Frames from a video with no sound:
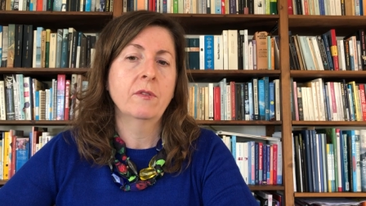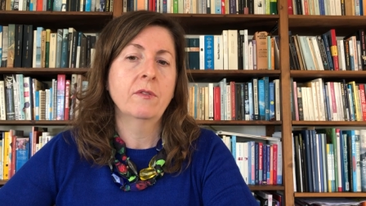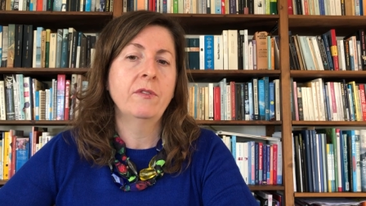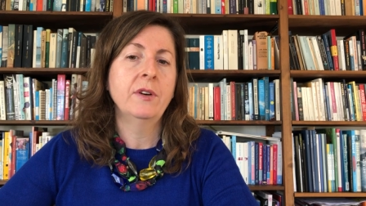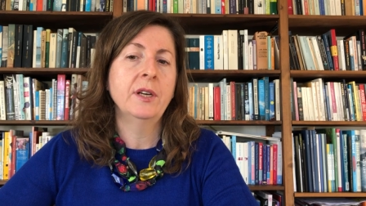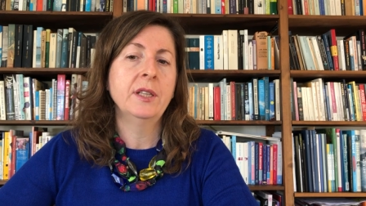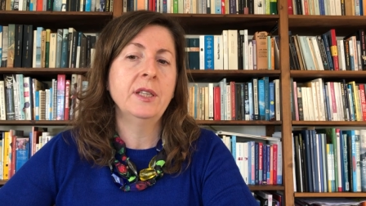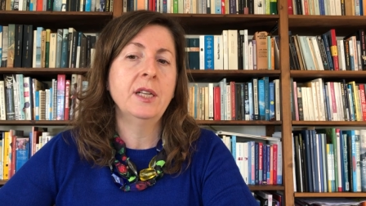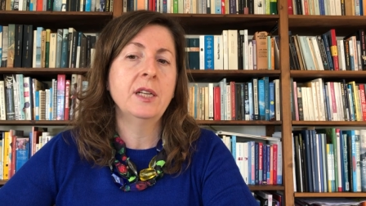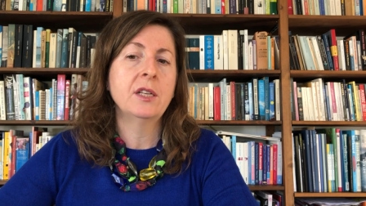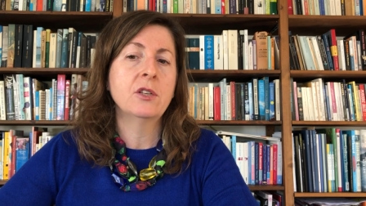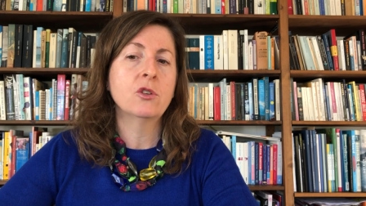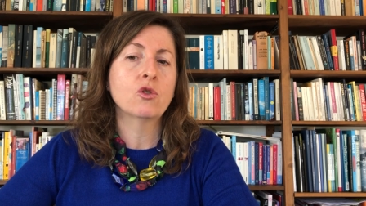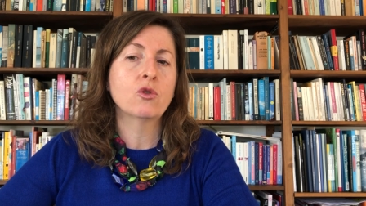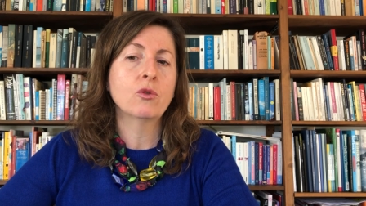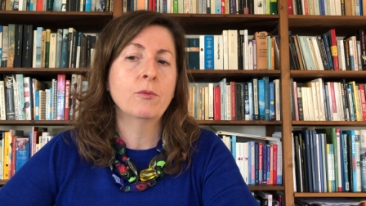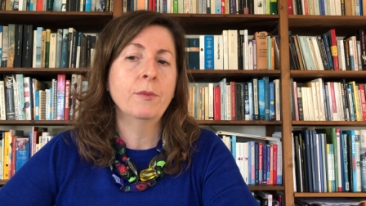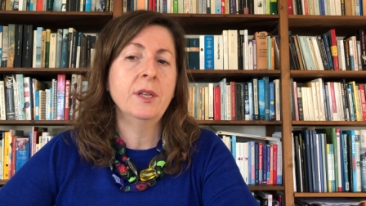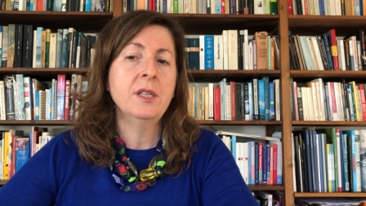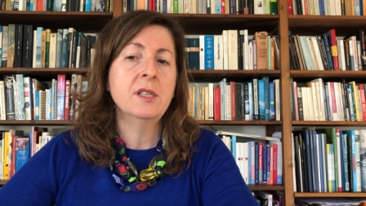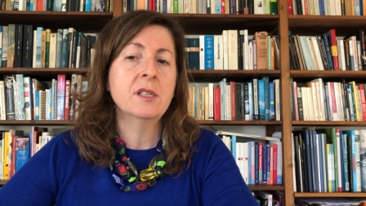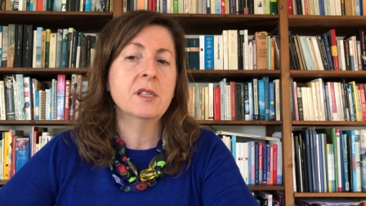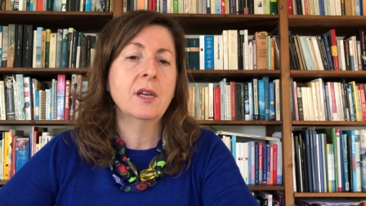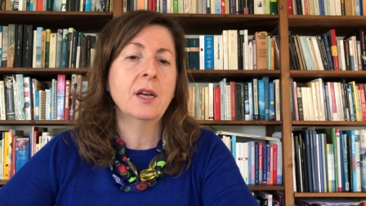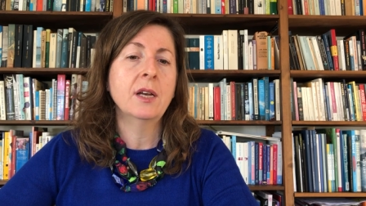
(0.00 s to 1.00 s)
funding
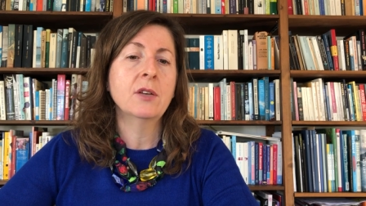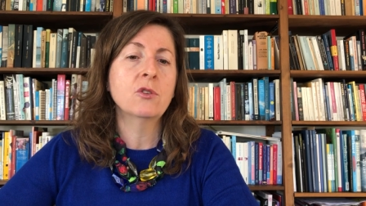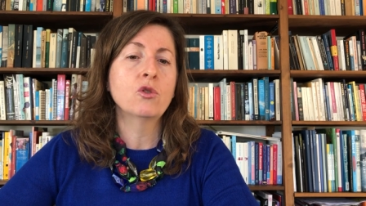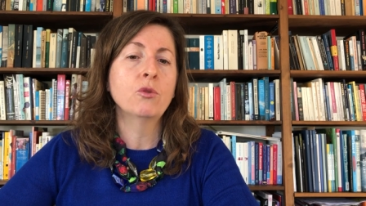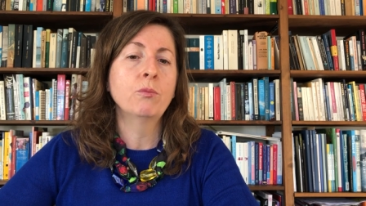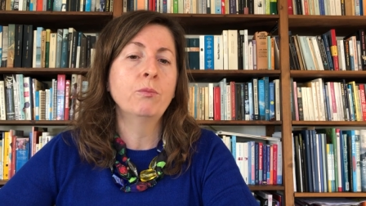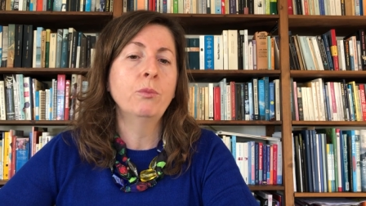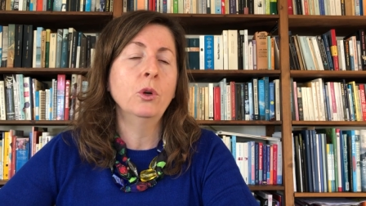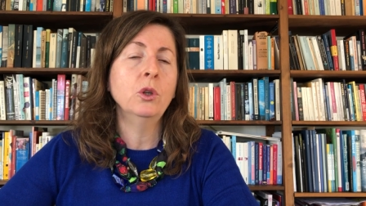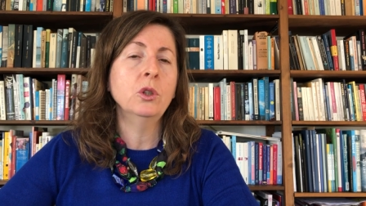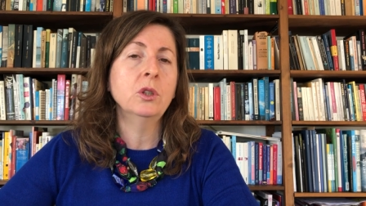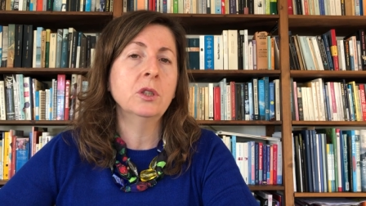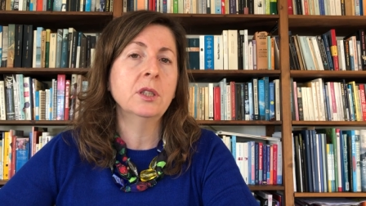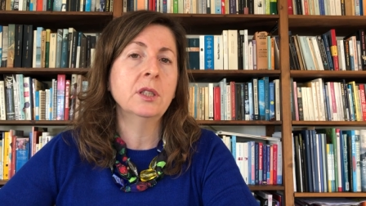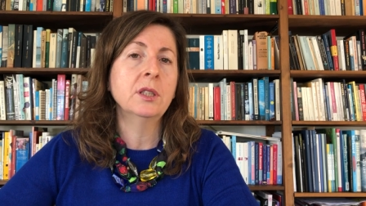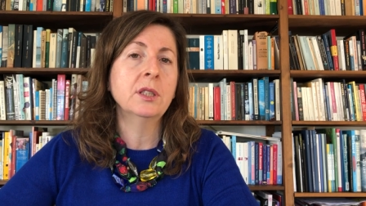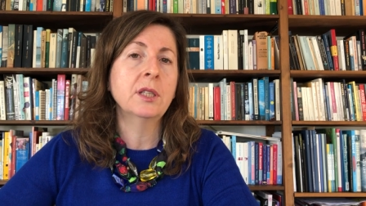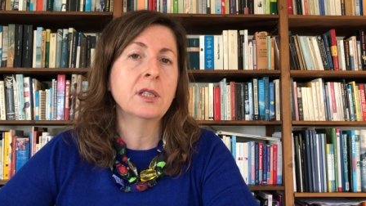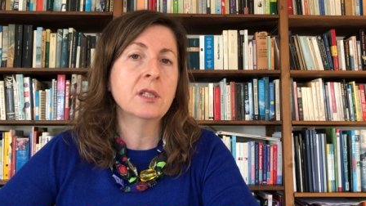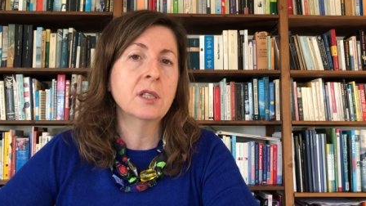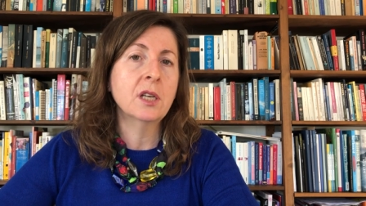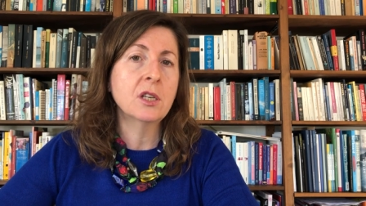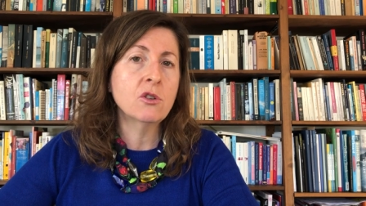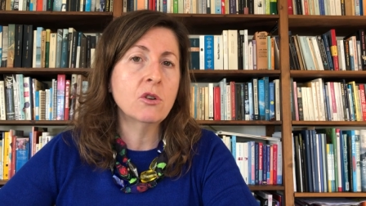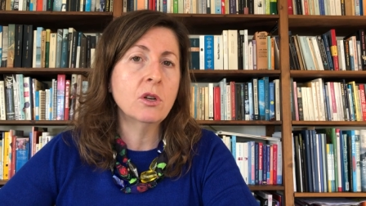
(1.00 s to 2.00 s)
instruments and support the
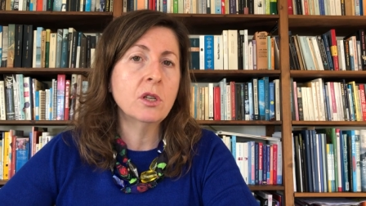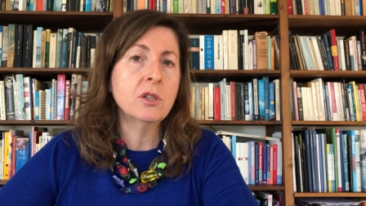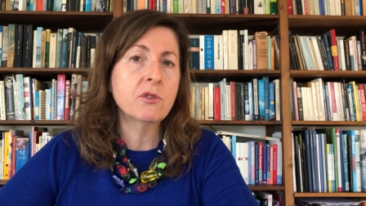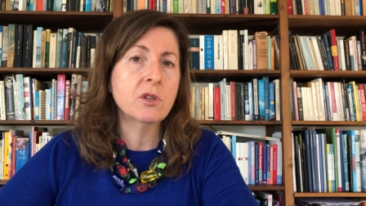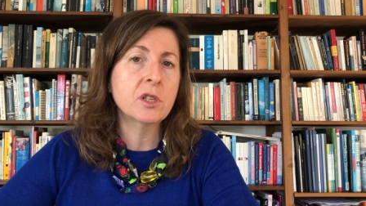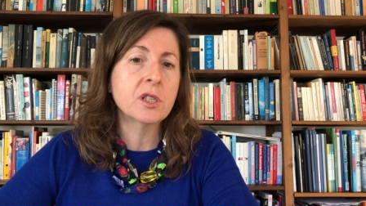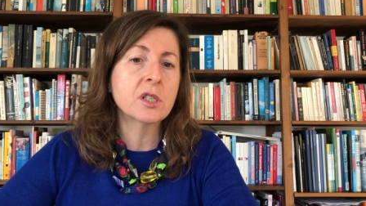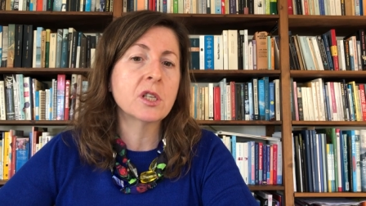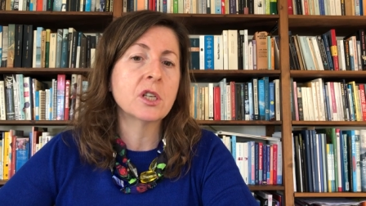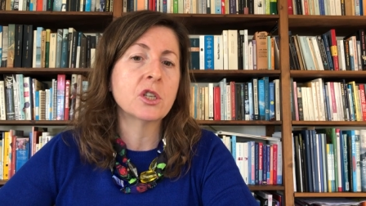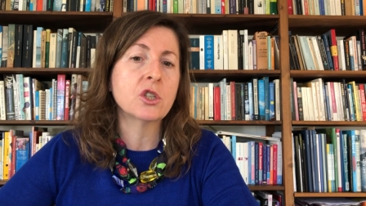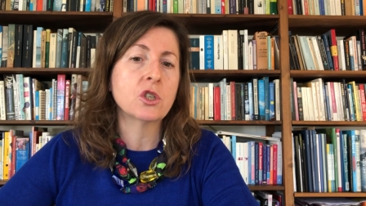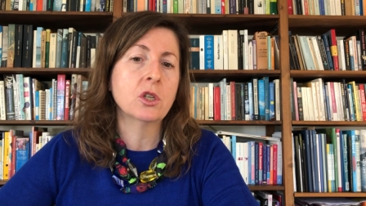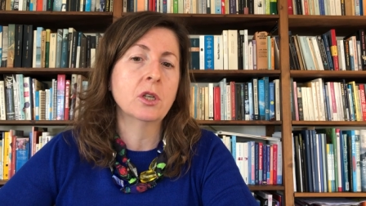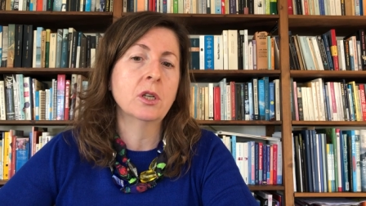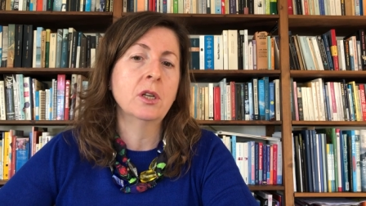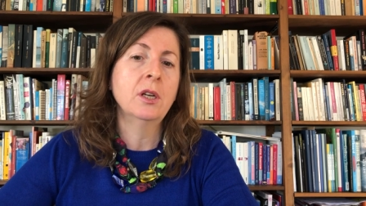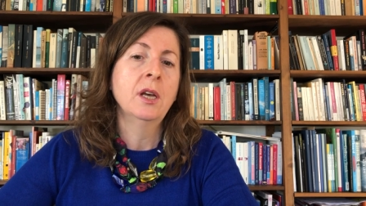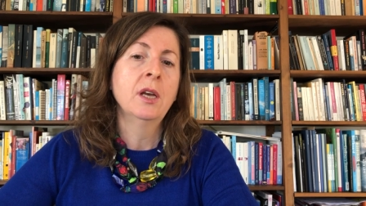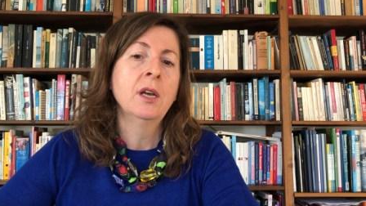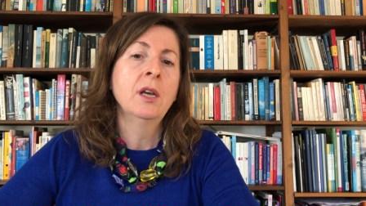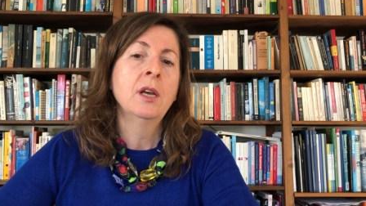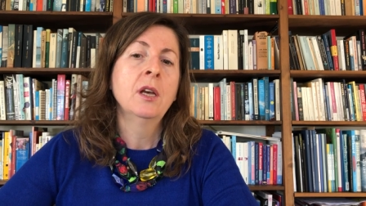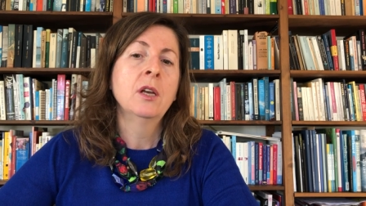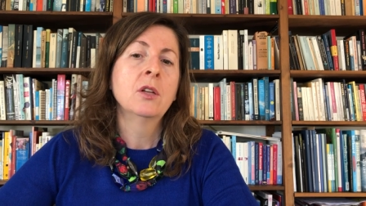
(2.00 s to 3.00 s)
industrial transition
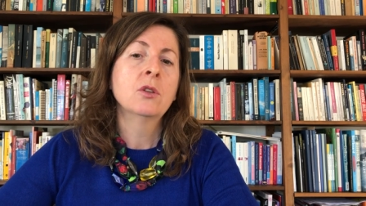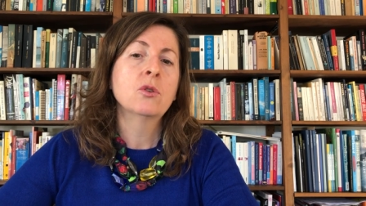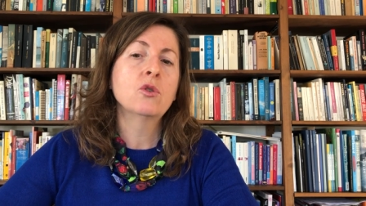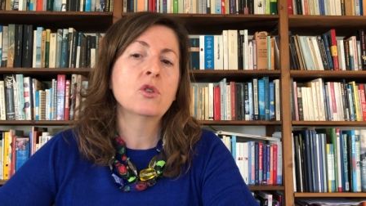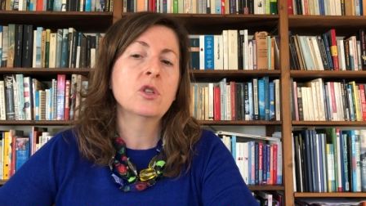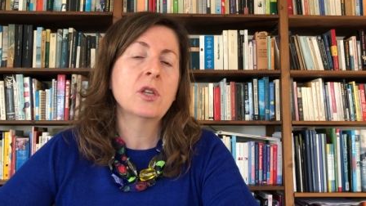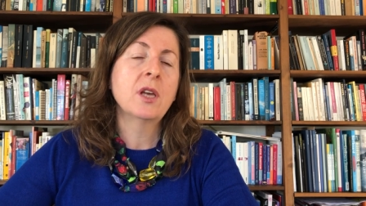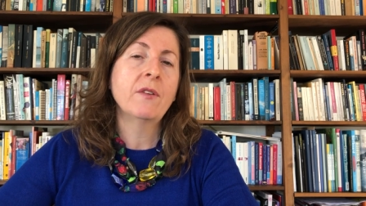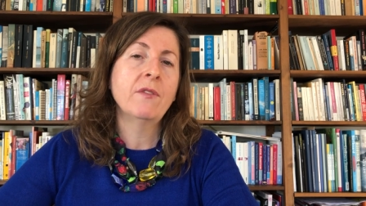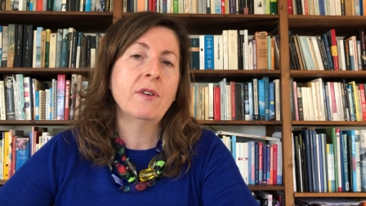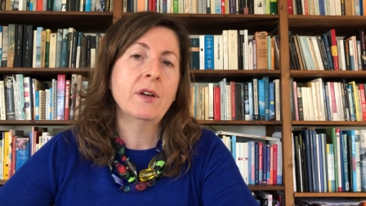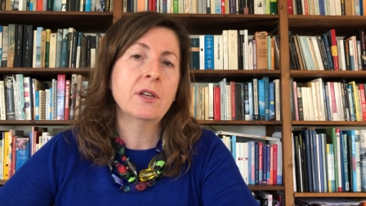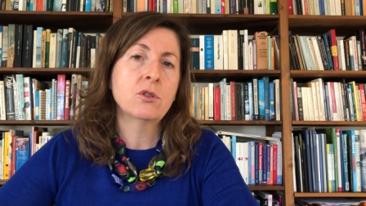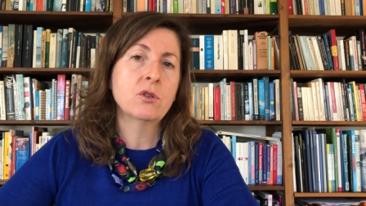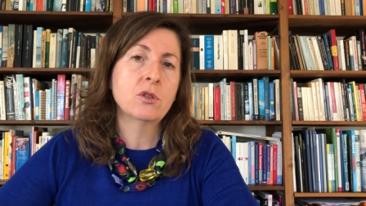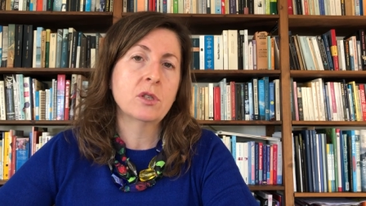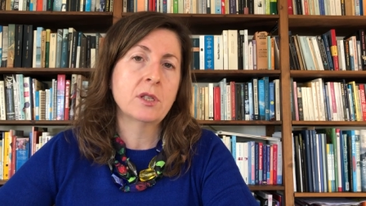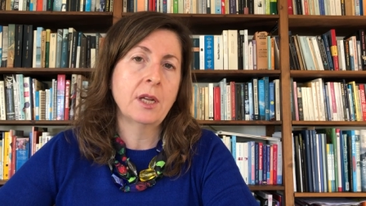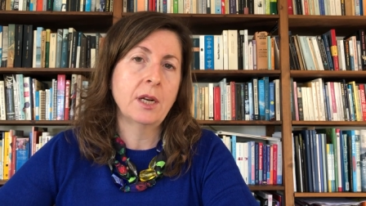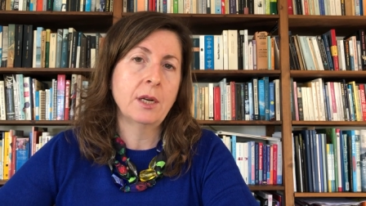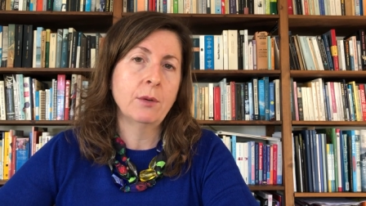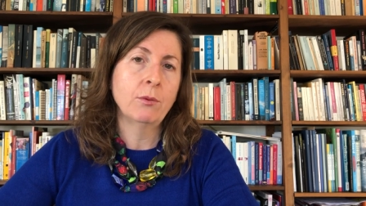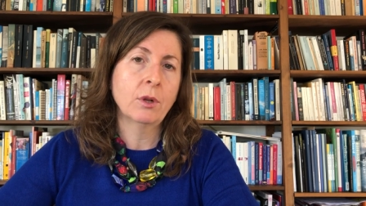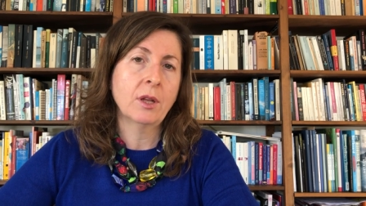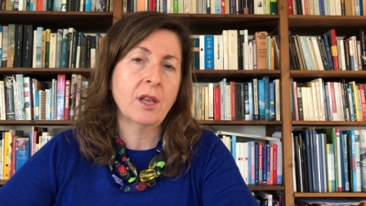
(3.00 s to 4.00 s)
to safe and
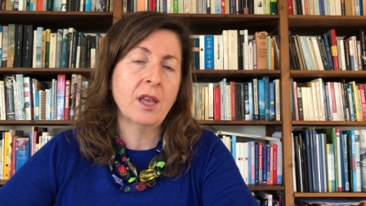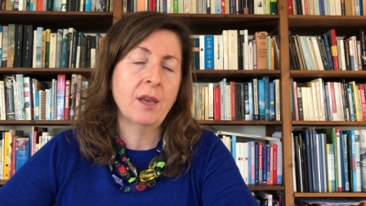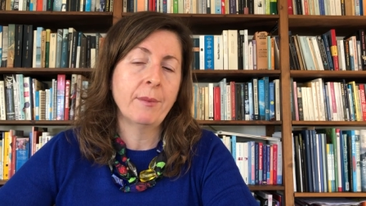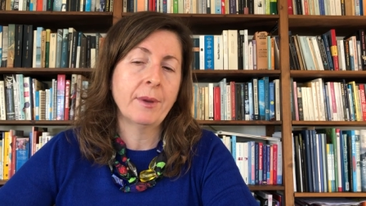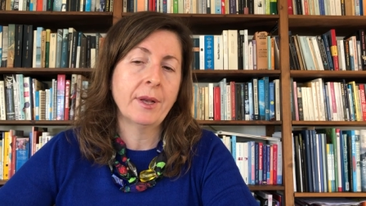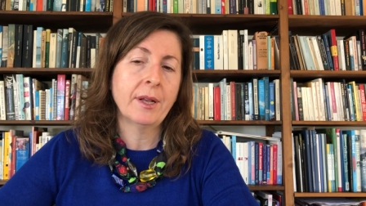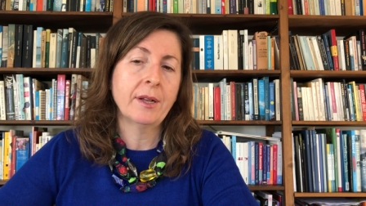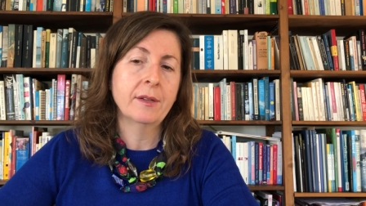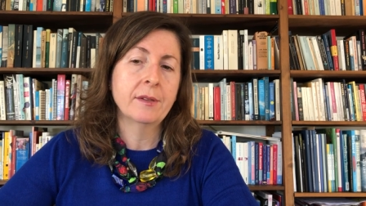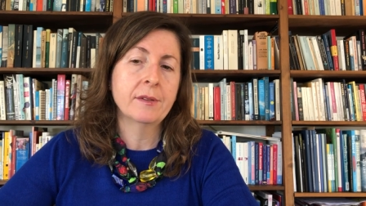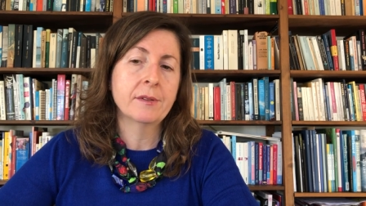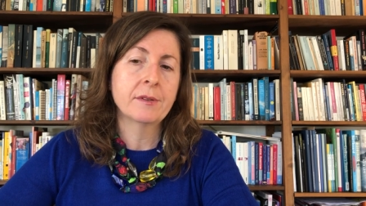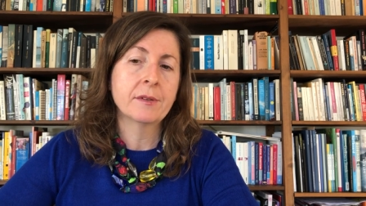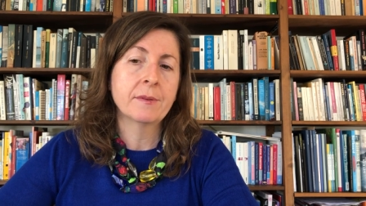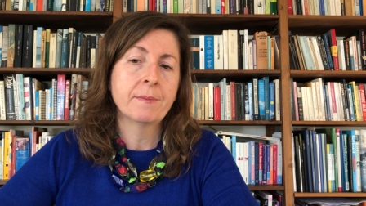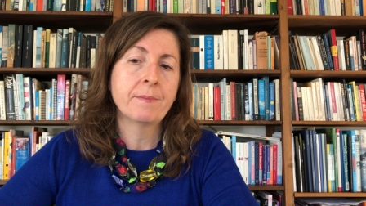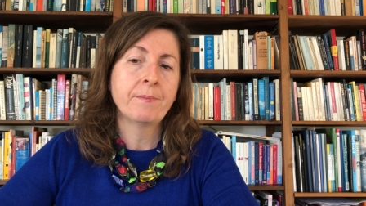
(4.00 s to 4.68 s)
sustainable chemicals.